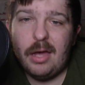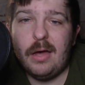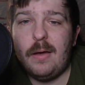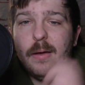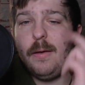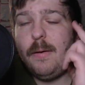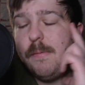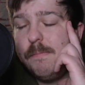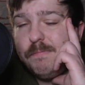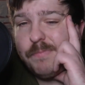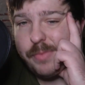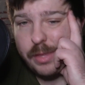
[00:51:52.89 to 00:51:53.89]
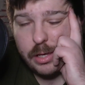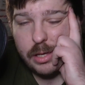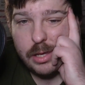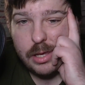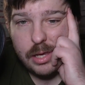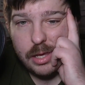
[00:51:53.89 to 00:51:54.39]
Um
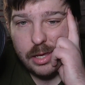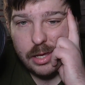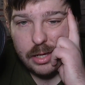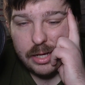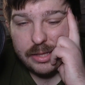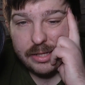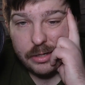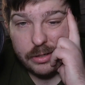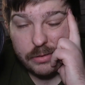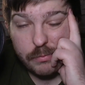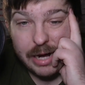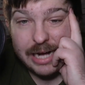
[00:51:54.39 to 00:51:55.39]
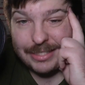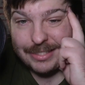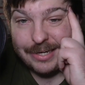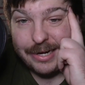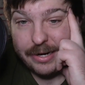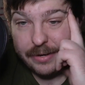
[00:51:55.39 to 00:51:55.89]
and then on the right
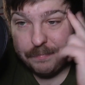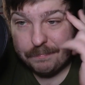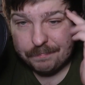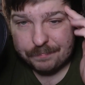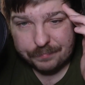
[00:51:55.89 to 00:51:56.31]
side,